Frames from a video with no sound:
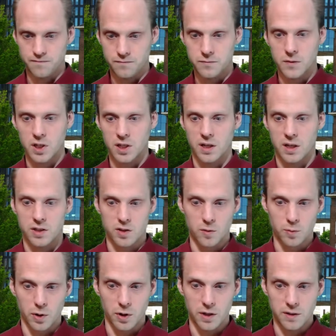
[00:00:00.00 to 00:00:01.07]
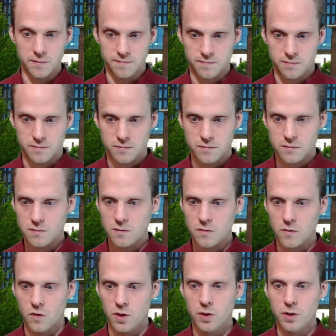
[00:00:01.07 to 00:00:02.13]
But at some point,
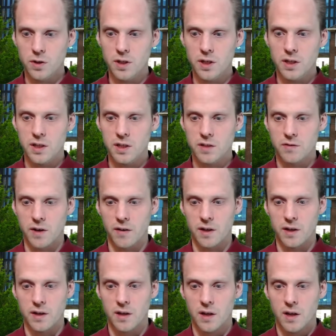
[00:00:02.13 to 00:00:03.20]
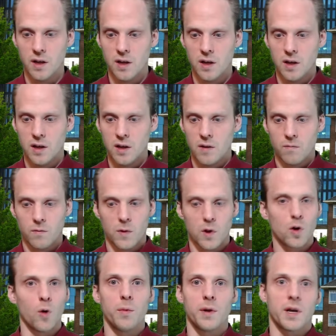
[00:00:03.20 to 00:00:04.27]
we do need these very
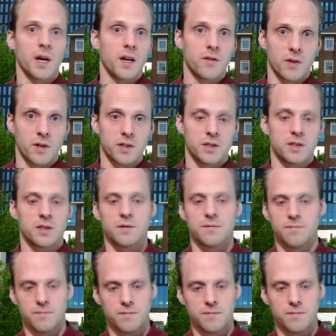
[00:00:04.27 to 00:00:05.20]
complicated functions.